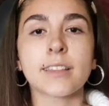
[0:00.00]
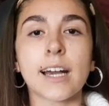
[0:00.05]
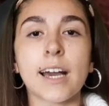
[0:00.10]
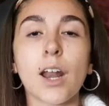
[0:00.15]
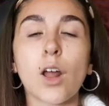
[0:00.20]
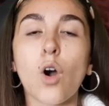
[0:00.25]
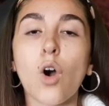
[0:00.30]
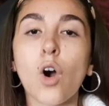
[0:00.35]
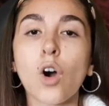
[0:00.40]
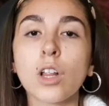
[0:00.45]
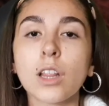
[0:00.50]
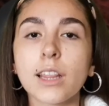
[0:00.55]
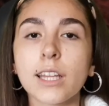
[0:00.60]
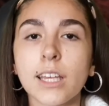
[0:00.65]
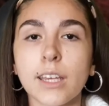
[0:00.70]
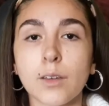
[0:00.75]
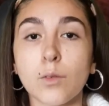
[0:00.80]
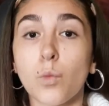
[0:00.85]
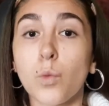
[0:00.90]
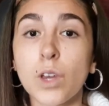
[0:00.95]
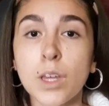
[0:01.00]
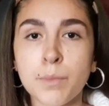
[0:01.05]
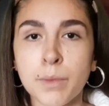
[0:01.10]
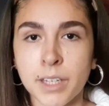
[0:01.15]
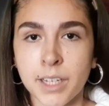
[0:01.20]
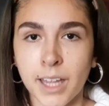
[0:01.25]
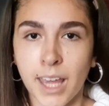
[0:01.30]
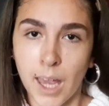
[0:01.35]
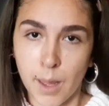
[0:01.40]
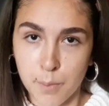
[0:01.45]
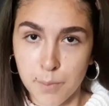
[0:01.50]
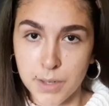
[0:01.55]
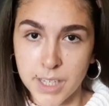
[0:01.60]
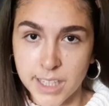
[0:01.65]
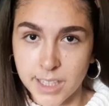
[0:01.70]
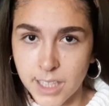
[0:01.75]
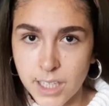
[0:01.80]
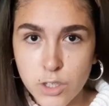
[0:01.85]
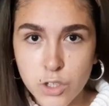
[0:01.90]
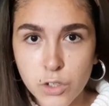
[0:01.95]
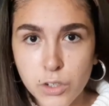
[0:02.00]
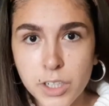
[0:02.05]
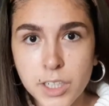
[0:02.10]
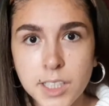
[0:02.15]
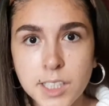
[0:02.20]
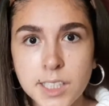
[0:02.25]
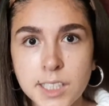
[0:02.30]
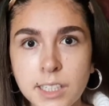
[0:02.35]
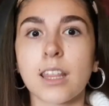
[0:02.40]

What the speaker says: that only women can be teachers,